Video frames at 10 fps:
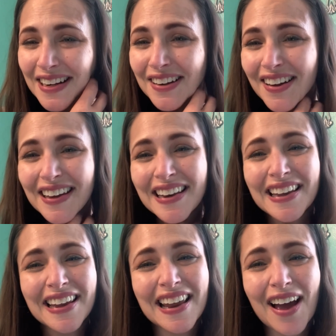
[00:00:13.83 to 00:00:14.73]
not
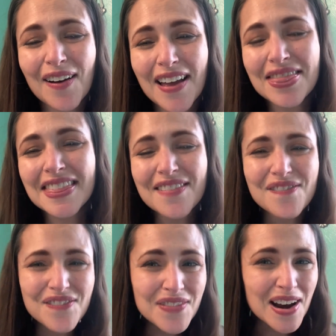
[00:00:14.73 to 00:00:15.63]
getting it out at
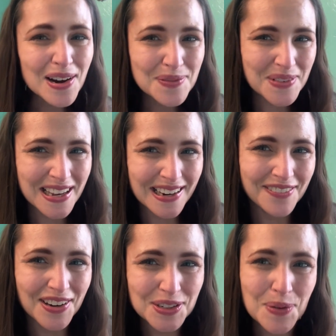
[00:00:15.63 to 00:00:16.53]
the very beginning
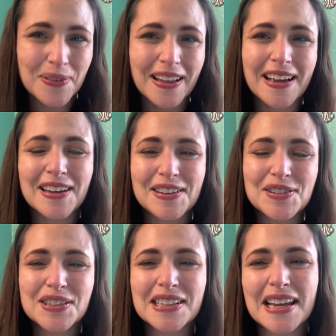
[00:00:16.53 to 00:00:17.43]
of October like I
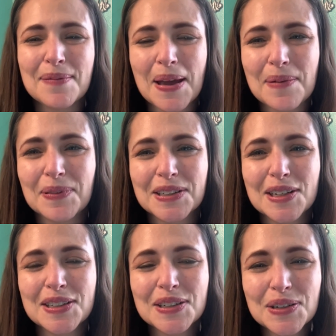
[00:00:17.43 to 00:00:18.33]
usually am able
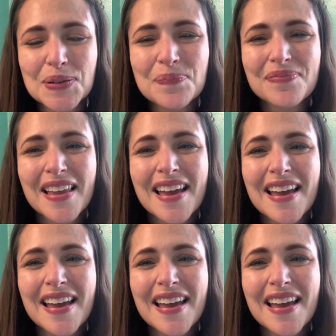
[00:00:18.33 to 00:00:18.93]
to do.